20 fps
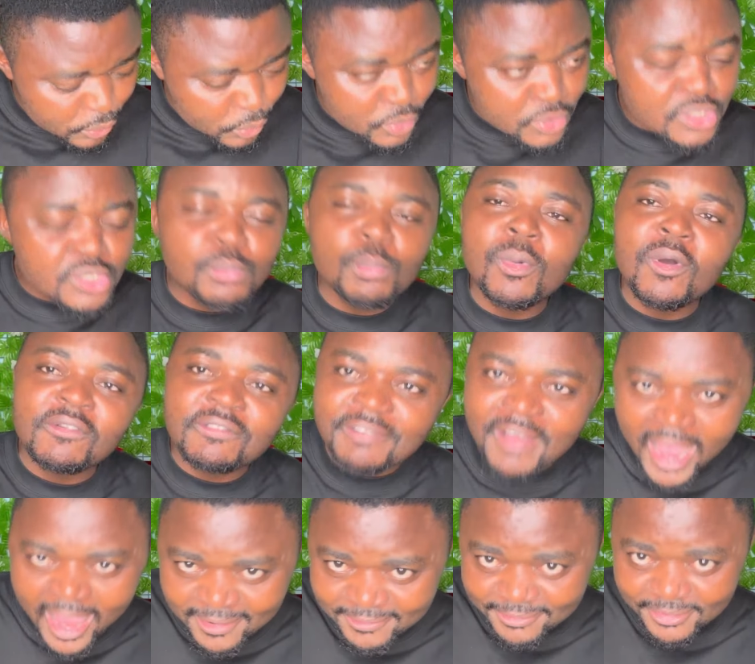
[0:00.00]
those small
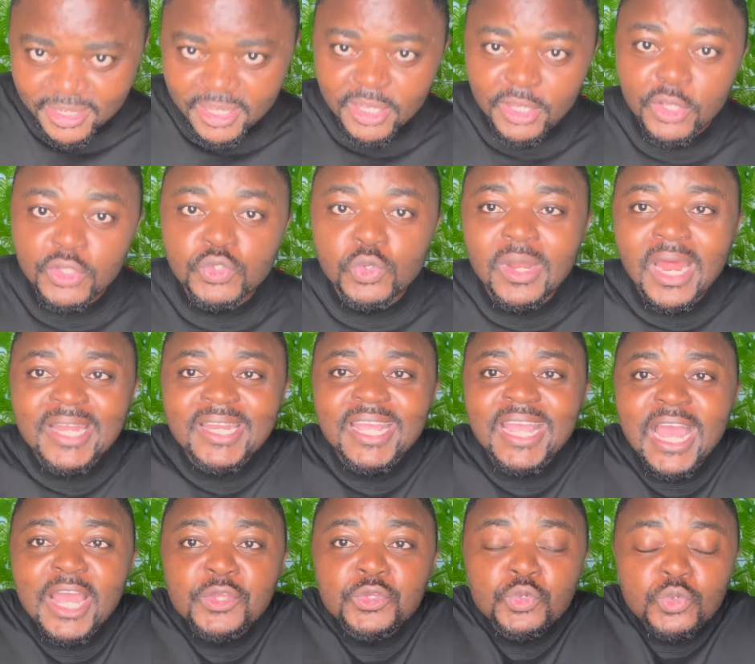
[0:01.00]
five so that they
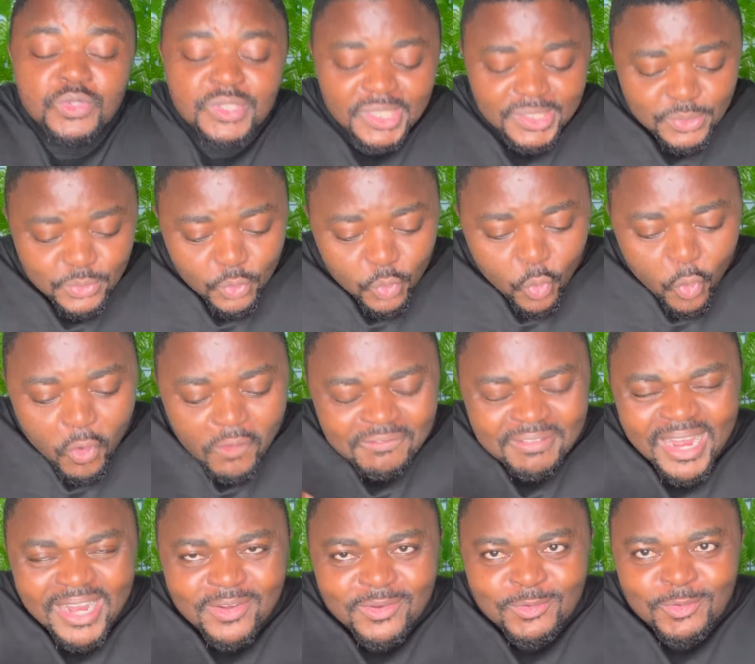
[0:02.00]
can use it to
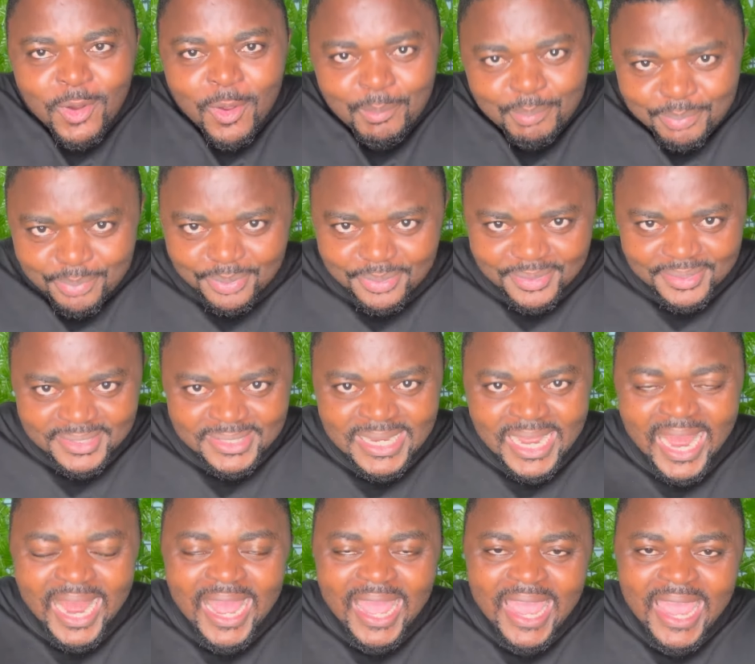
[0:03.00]
cover up
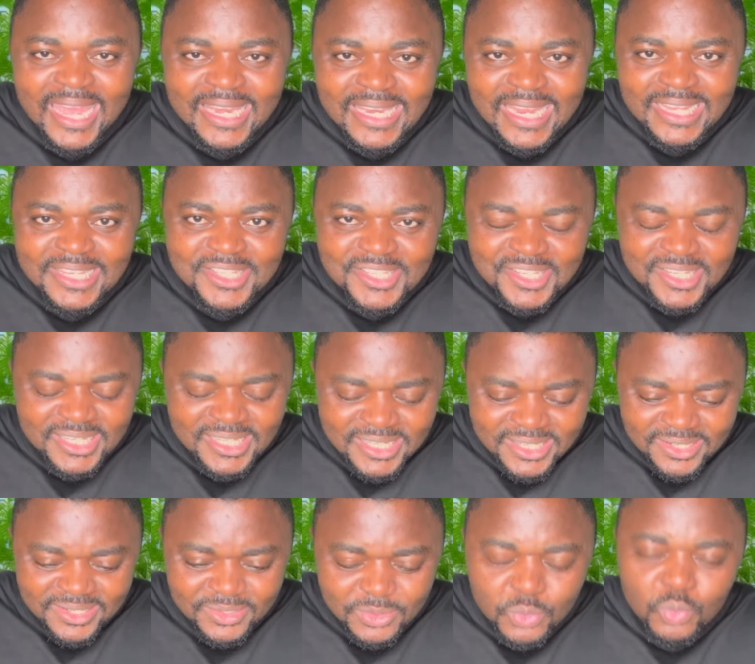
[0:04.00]
their energy
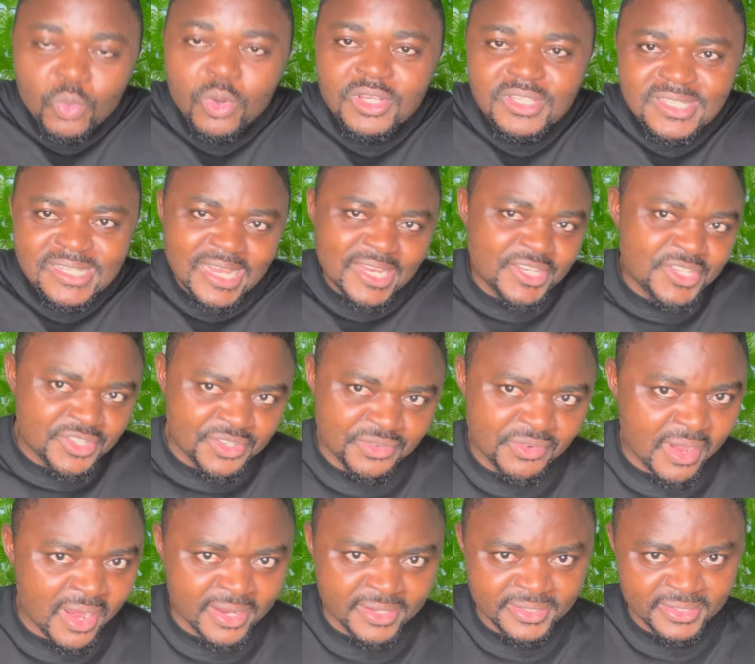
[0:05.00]
towards
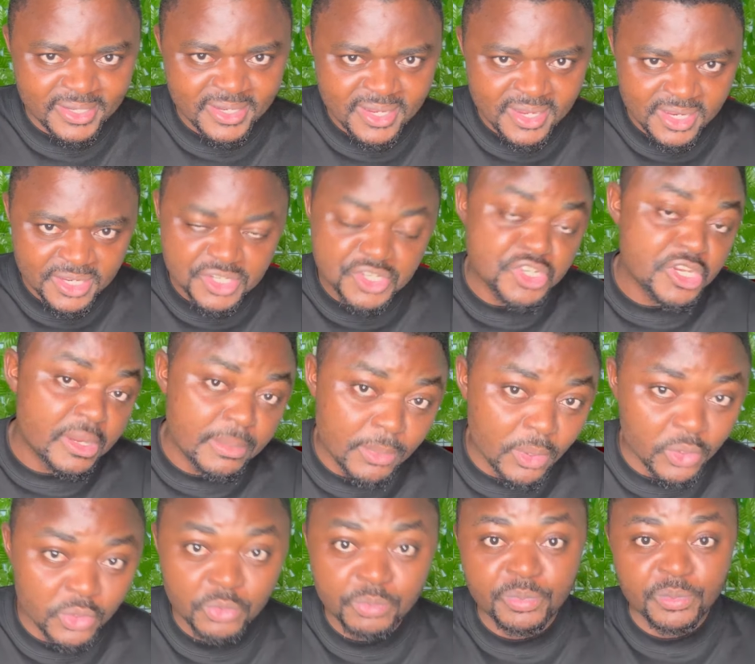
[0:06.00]
Nigerians. Shame
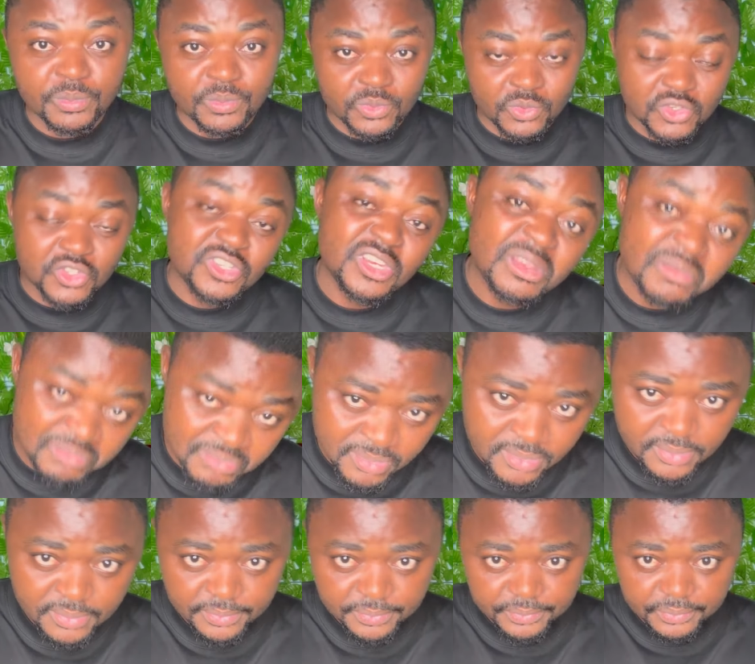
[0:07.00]
on you people. Shame.
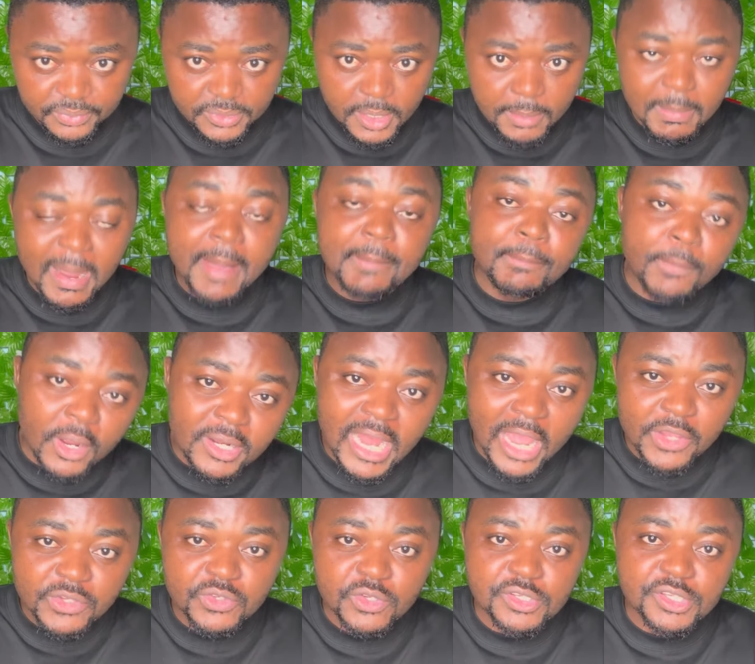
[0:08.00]
My mother
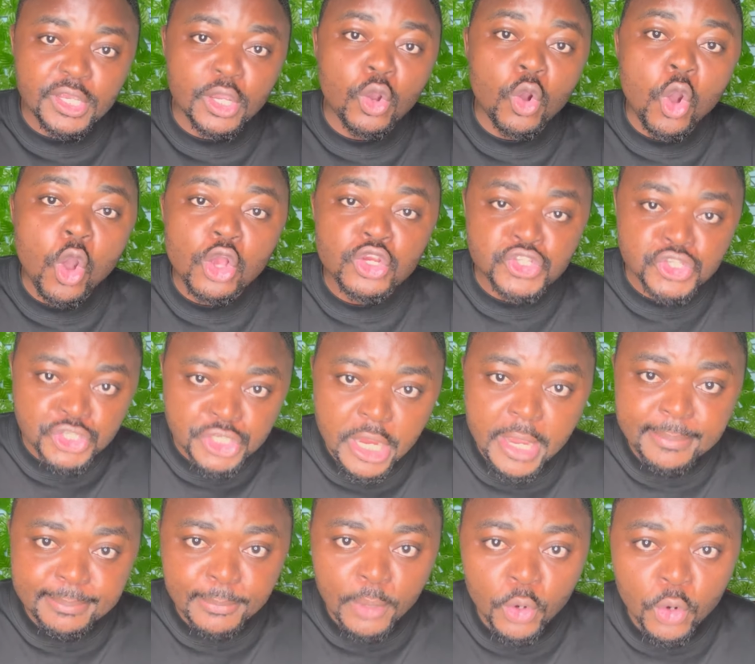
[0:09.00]
used to say, oh,
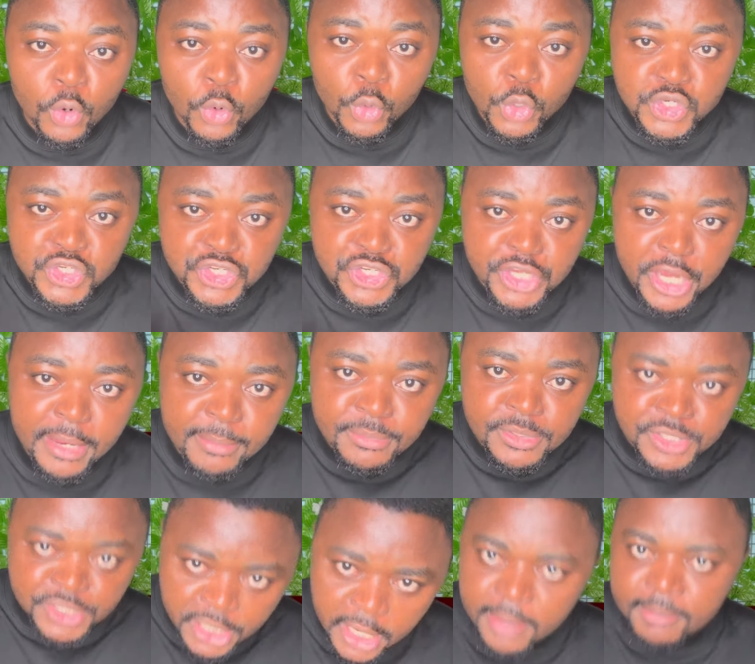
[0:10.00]
shame, oh, shame,
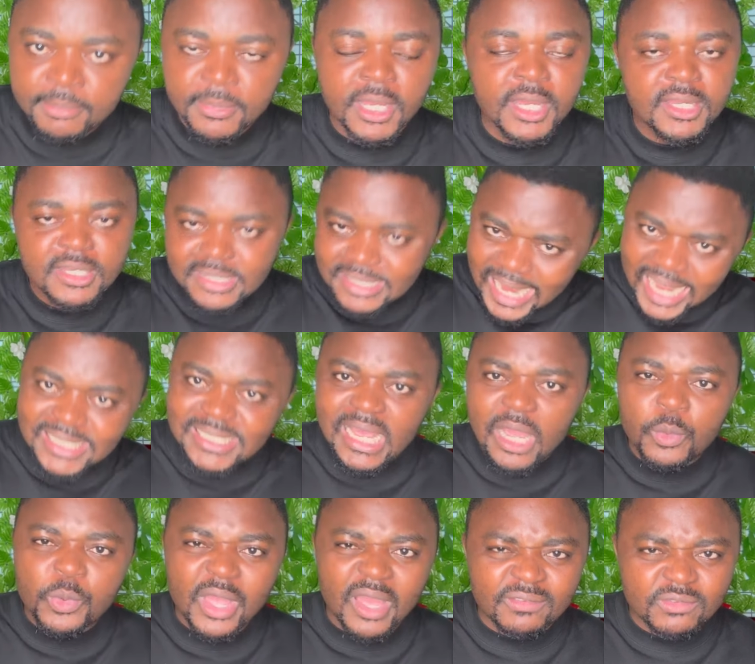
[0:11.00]
shame. That's how
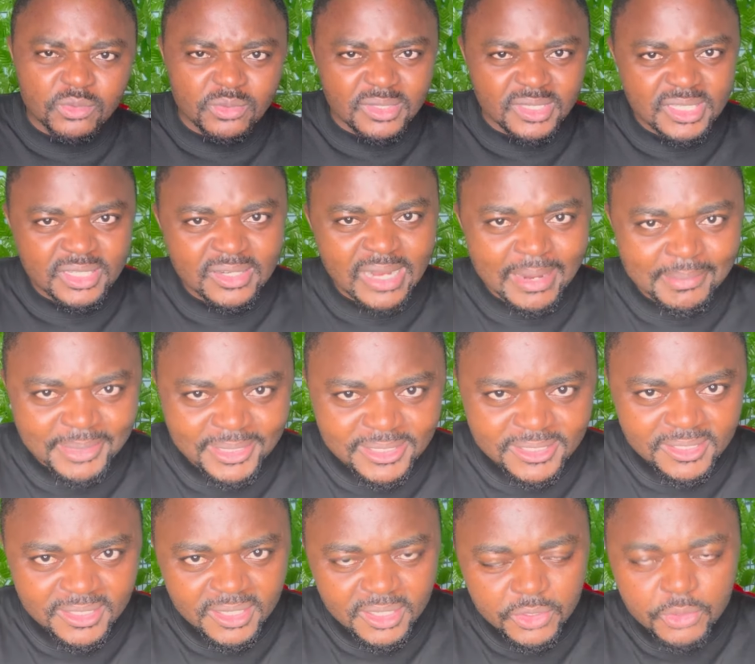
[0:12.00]
we have to describe it.
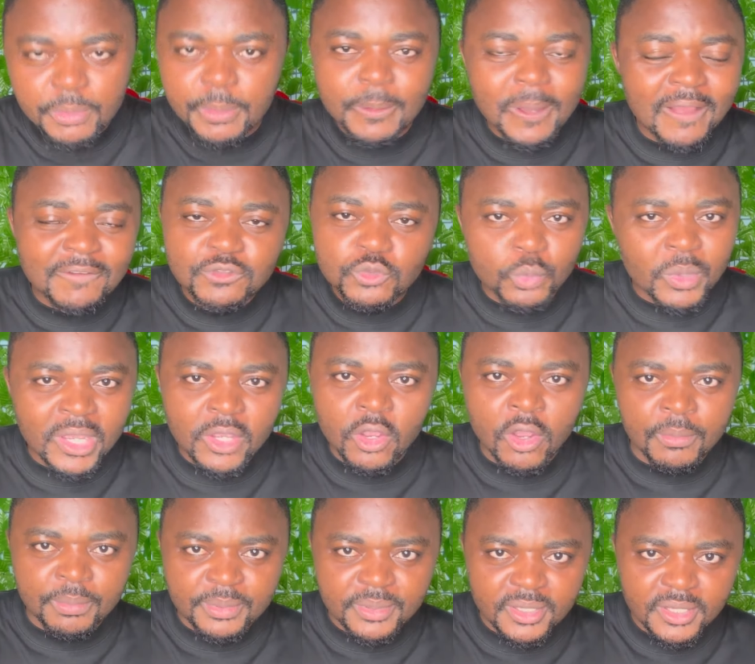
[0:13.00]
You people have to wake
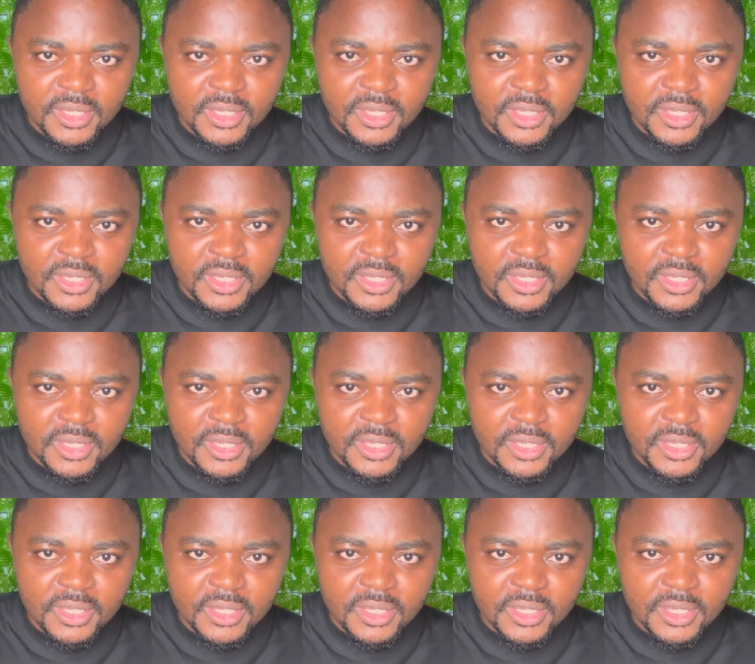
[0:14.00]
up.